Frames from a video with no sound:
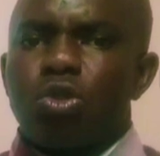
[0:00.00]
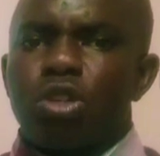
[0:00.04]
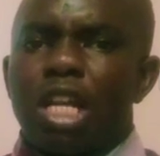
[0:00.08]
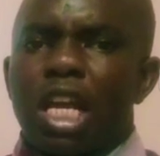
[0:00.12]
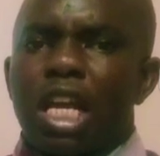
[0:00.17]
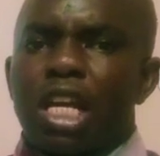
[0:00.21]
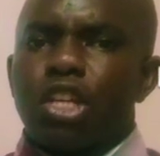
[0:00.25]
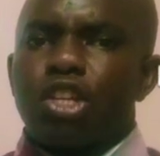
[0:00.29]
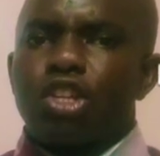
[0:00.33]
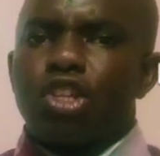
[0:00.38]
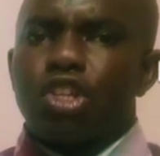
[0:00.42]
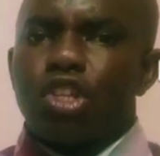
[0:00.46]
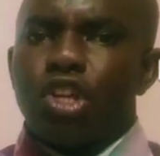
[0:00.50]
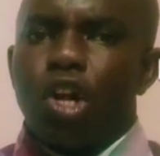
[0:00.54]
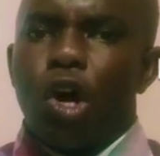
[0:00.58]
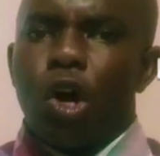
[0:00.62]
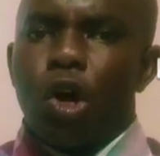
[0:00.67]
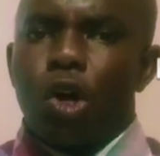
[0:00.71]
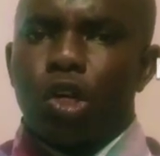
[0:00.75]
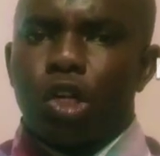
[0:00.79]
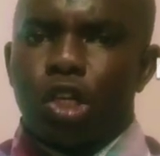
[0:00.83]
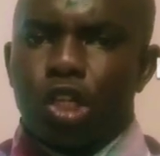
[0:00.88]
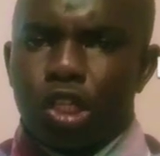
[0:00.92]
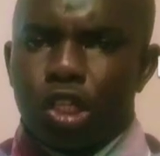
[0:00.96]
take
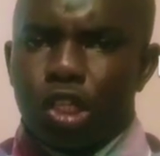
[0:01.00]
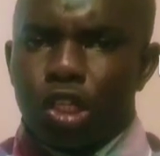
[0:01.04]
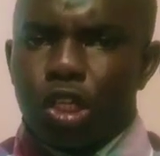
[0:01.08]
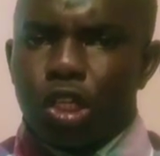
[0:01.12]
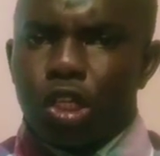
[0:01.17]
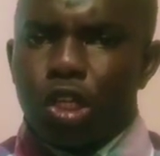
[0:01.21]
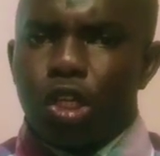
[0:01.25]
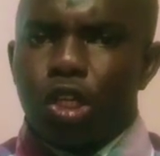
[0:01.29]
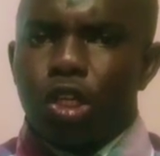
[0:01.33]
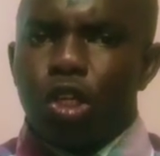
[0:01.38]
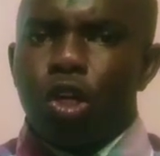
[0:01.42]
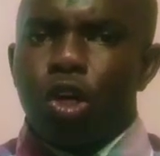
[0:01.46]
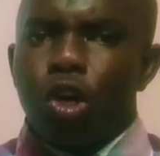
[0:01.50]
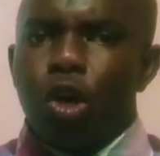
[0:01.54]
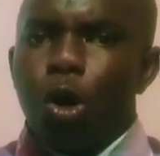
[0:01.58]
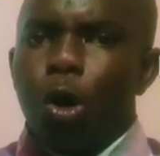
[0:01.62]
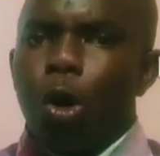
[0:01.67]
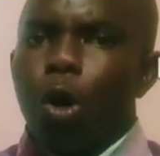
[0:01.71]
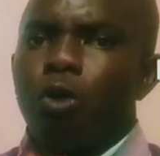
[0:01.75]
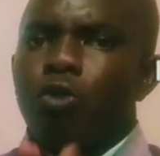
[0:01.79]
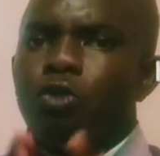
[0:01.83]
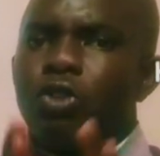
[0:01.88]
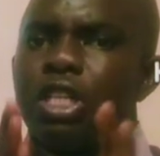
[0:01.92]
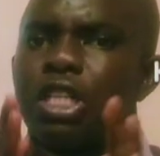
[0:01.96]
stock
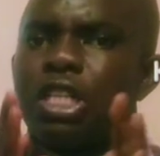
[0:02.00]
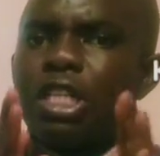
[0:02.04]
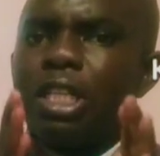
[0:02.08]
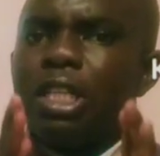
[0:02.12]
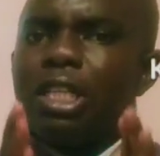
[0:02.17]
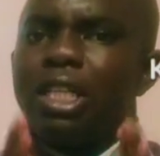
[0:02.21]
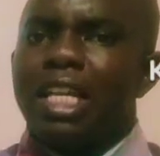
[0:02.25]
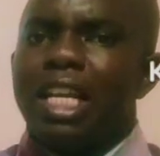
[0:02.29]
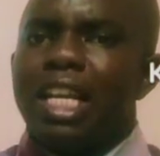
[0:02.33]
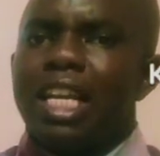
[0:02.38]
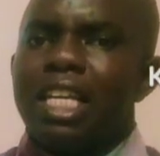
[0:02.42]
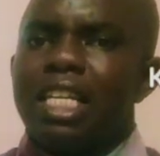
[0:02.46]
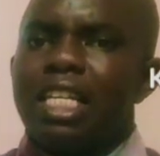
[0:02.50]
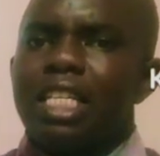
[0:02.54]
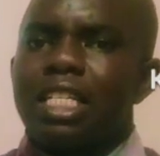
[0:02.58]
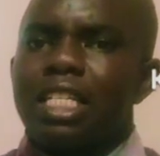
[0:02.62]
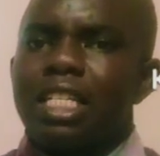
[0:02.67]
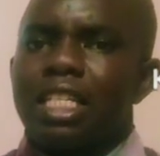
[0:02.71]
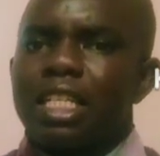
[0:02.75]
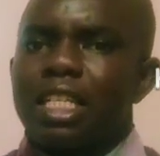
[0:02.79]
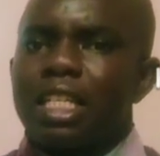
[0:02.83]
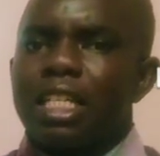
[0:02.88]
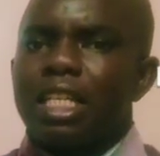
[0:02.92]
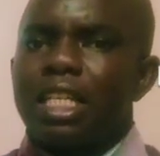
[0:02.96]
of his
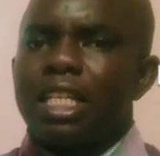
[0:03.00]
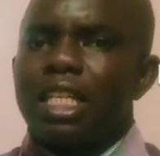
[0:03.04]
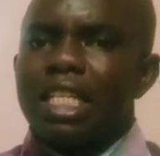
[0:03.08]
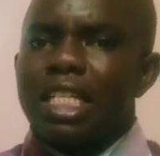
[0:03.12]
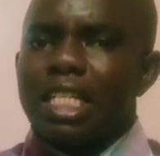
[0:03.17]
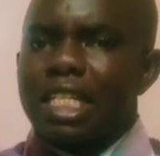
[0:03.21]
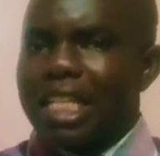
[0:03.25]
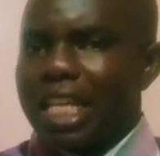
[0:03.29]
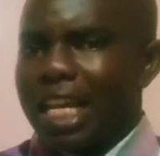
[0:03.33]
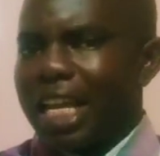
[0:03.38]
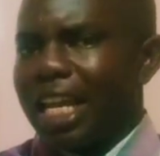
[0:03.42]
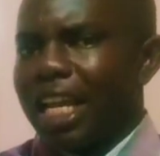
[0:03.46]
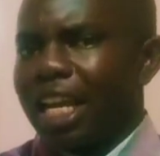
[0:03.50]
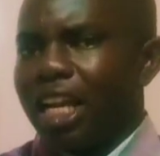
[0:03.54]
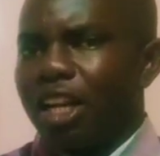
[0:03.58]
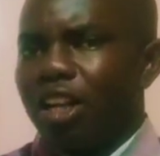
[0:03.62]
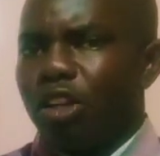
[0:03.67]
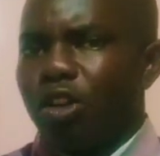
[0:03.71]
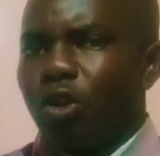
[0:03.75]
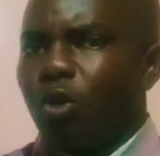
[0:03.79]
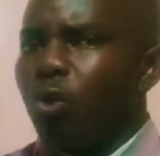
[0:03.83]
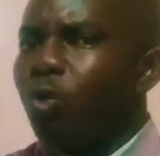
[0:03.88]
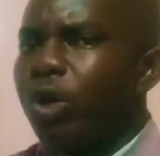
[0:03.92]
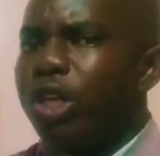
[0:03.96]
day's sale,
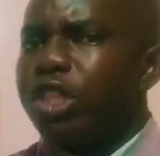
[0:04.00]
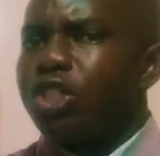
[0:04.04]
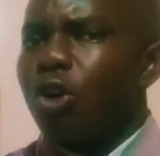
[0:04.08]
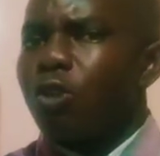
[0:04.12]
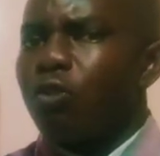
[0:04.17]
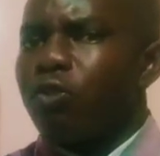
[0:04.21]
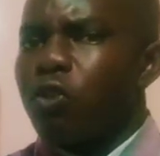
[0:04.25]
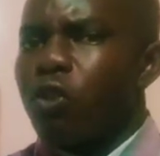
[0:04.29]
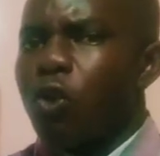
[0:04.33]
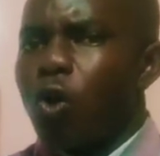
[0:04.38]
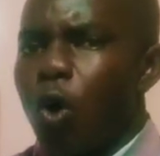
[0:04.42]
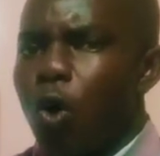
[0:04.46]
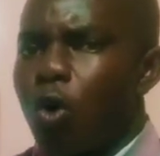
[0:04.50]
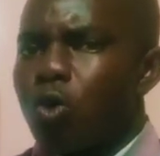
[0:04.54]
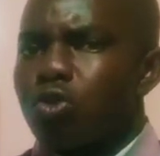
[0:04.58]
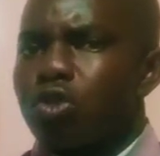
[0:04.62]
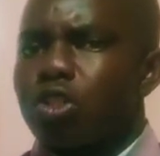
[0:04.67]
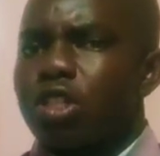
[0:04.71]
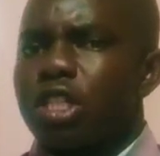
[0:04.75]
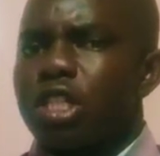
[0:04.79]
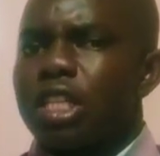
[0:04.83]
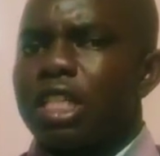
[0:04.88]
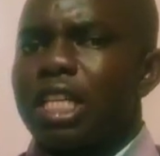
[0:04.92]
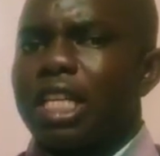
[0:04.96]
which of
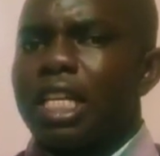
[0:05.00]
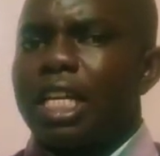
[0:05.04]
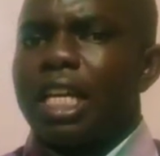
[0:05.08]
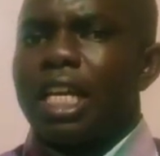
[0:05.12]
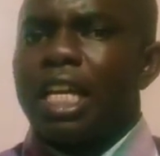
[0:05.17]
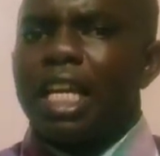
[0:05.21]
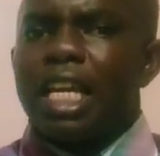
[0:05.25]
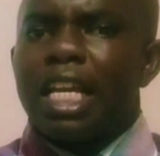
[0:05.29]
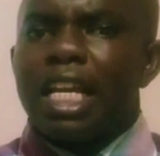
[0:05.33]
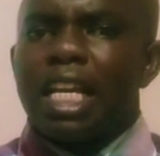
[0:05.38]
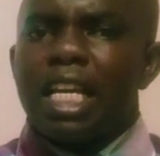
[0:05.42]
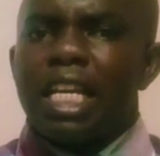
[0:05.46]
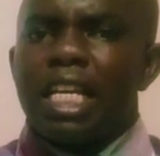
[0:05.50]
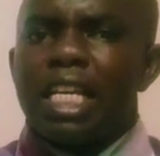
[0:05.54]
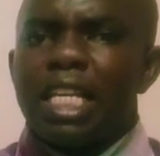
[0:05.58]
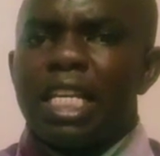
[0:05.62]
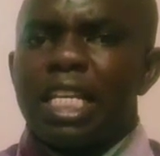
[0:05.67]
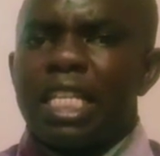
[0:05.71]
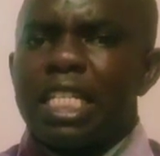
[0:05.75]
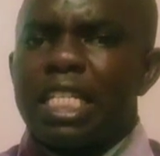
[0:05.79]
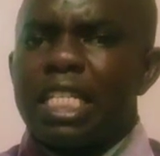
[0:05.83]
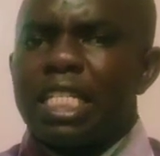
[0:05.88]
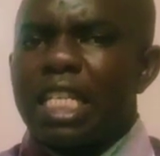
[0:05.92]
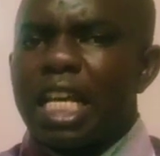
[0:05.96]
course
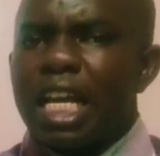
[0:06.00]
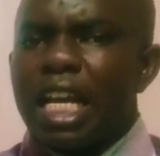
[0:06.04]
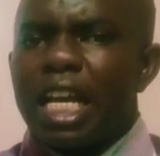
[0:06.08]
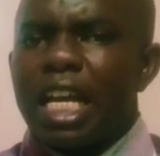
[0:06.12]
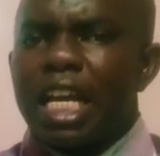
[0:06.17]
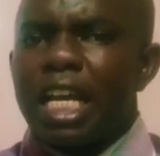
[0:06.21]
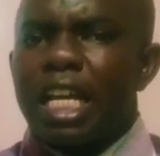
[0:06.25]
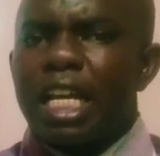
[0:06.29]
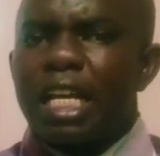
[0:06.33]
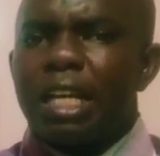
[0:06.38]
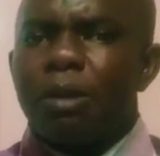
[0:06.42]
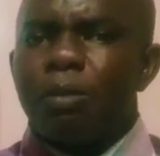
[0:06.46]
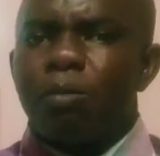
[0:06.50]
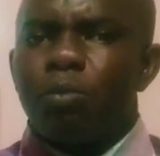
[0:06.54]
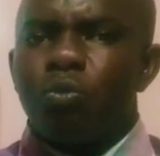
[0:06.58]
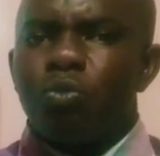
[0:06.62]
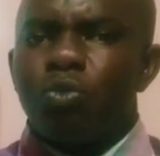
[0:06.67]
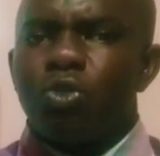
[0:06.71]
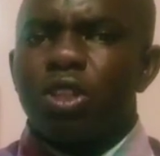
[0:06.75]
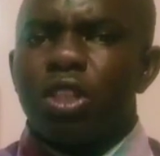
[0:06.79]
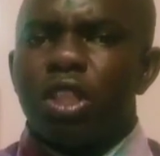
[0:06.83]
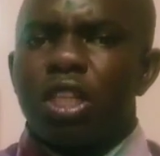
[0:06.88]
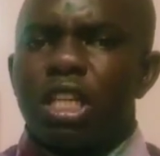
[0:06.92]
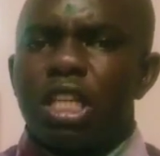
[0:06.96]
is
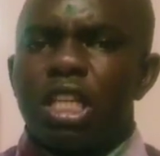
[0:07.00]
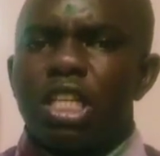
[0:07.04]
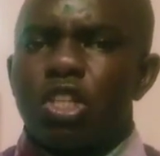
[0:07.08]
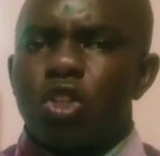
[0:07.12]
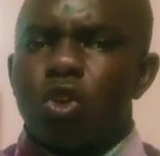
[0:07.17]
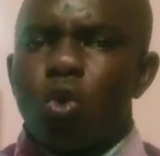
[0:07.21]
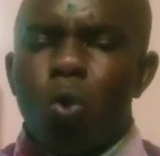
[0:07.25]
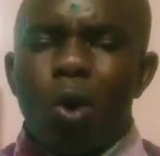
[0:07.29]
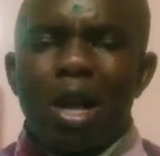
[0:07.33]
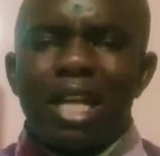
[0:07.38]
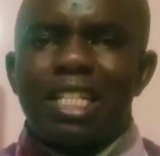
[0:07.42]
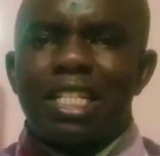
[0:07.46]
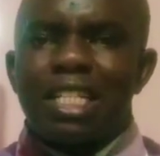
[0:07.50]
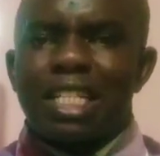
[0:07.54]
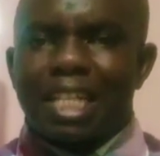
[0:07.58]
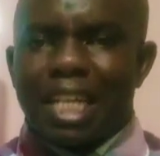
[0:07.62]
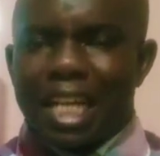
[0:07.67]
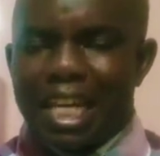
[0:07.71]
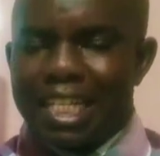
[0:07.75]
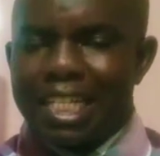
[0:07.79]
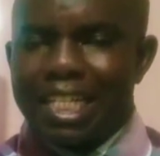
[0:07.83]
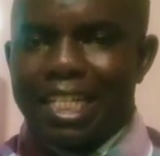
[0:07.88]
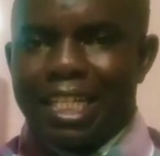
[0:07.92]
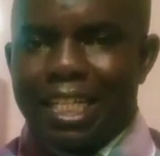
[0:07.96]
quite
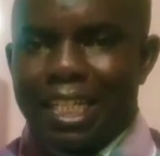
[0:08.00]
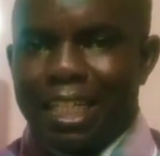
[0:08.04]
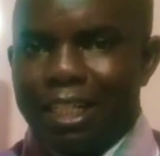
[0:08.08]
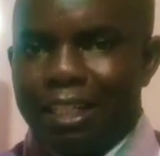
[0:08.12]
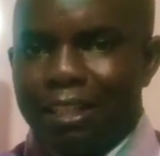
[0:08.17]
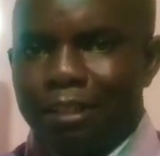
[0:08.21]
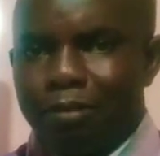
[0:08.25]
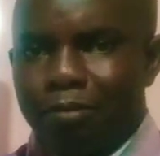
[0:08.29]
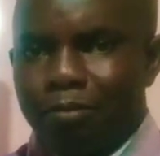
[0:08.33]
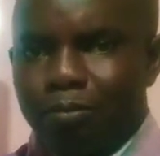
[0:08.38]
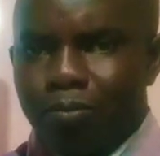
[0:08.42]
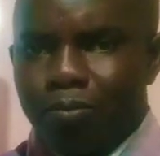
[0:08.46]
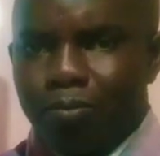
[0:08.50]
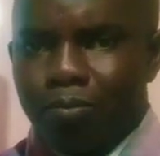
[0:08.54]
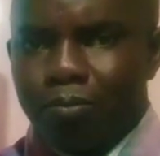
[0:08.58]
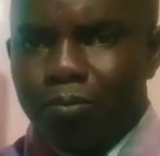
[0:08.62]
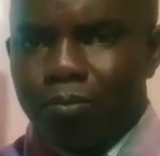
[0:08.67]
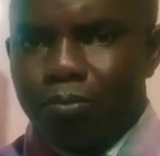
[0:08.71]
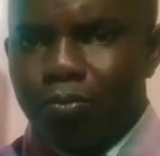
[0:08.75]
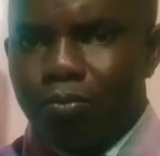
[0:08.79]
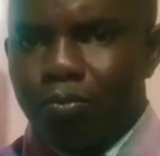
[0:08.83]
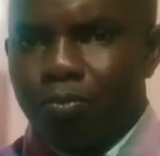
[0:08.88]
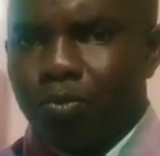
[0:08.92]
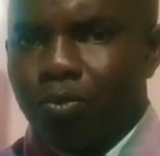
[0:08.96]
scanty.
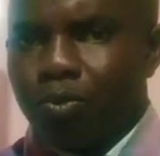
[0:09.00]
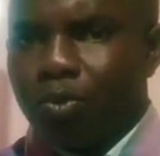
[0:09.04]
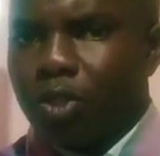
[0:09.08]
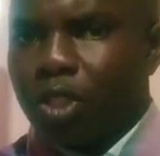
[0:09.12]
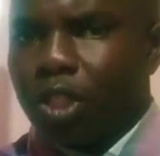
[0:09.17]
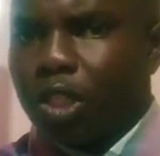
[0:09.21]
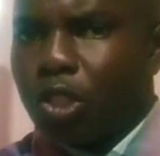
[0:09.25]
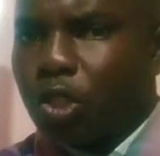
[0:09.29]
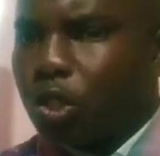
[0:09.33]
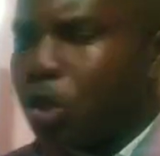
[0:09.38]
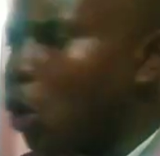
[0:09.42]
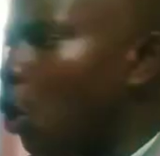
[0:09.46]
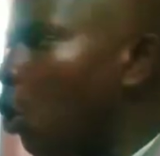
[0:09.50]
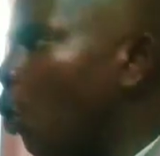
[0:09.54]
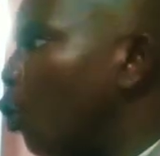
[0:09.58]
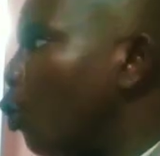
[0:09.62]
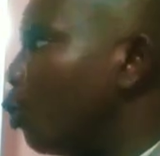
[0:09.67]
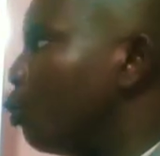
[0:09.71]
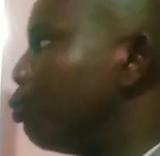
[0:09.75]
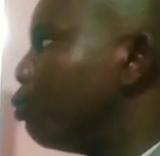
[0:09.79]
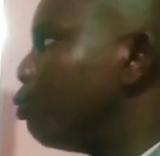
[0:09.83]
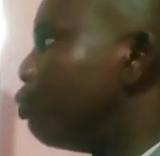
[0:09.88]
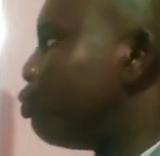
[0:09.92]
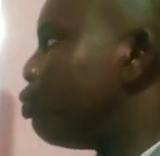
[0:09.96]

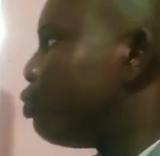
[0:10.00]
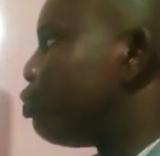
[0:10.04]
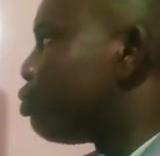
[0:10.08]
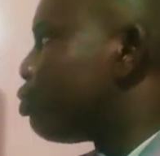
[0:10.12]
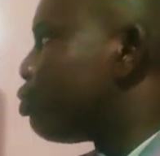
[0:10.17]
So